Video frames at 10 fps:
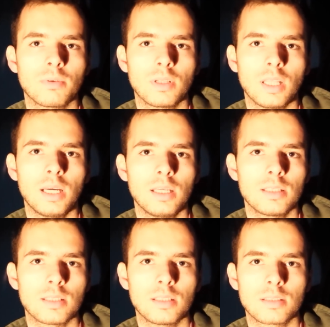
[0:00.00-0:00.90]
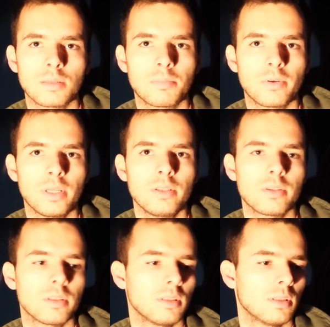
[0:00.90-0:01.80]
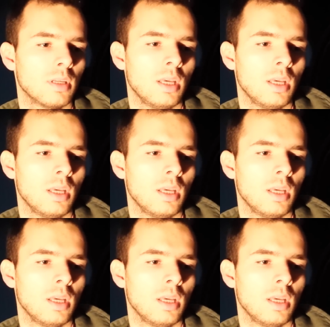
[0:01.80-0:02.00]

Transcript: lies and separation